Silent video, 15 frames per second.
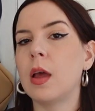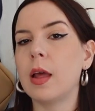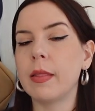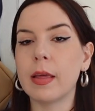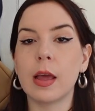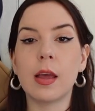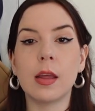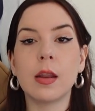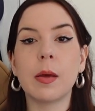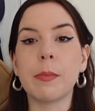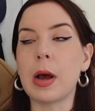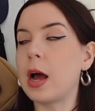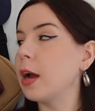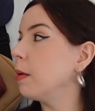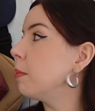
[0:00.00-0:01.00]
And then
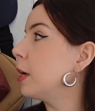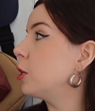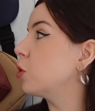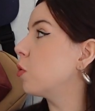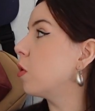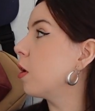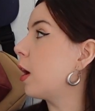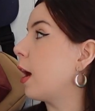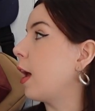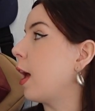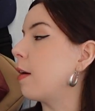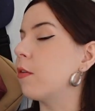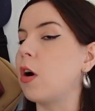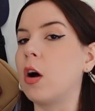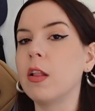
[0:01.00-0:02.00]
behind my door, I
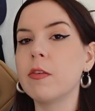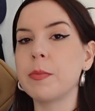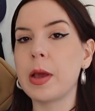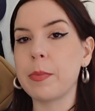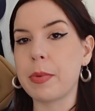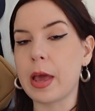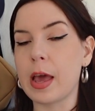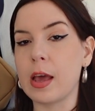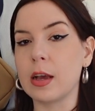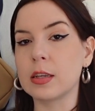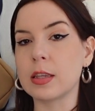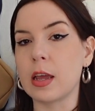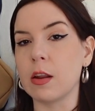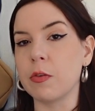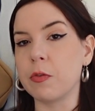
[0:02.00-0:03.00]
have all of my
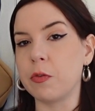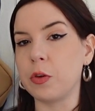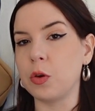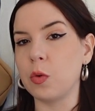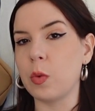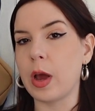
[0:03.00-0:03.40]
bags and a few